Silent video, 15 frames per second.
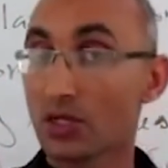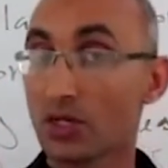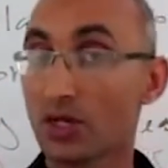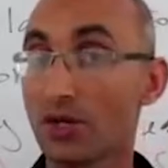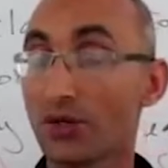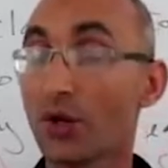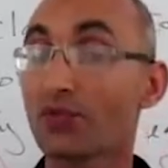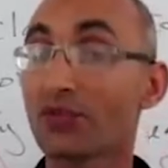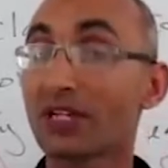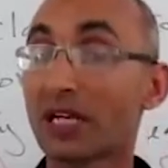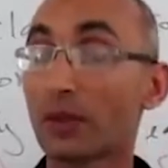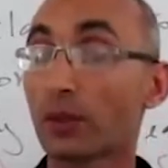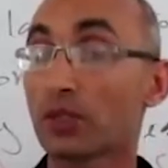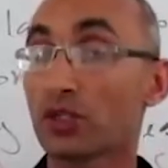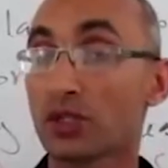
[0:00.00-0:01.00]

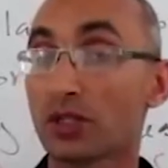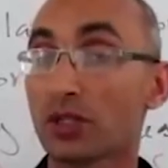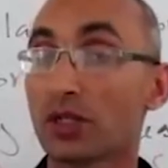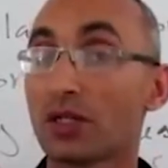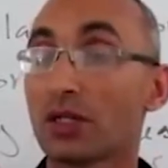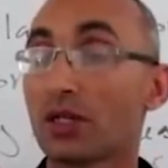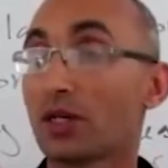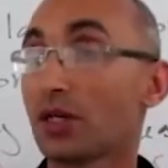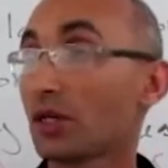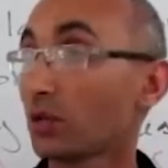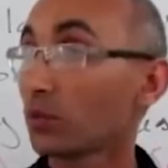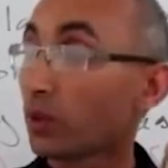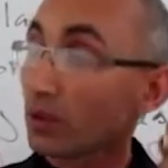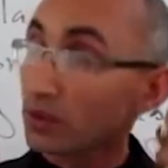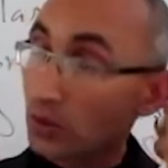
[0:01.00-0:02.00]
novella which
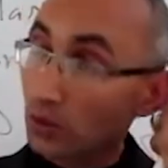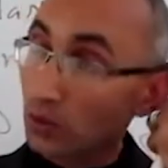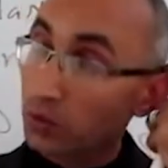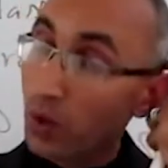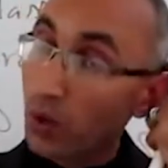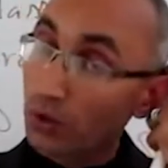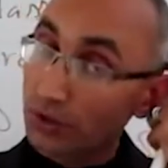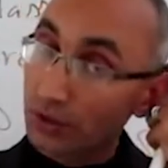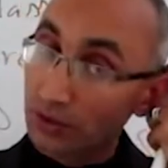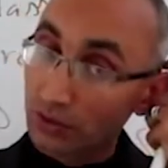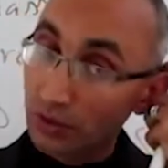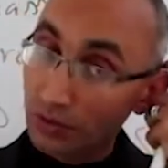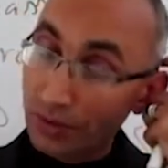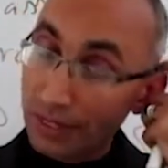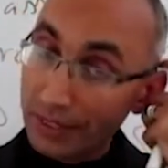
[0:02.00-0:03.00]
was
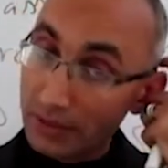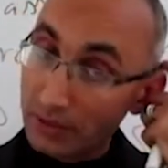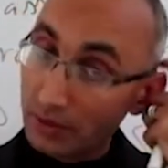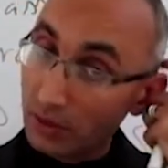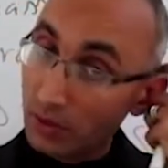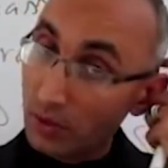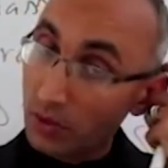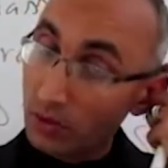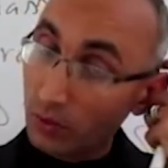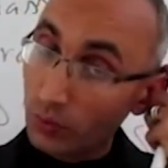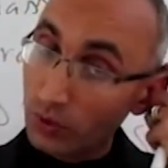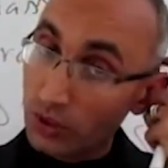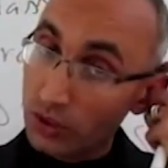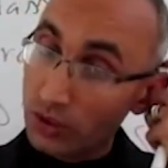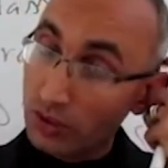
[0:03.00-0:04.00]
awarded, or
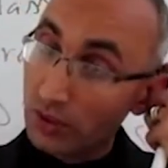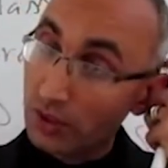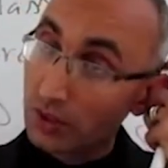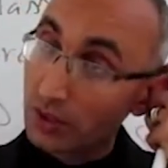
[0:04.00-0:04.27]
which